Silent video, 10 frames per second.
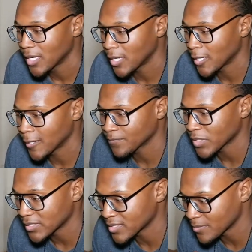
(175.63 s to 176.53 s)
um,
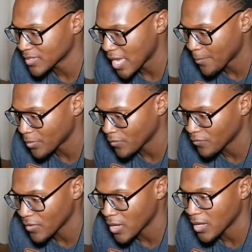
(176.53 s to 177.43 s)
some type
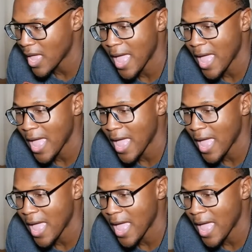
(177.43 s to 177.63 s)
of uh,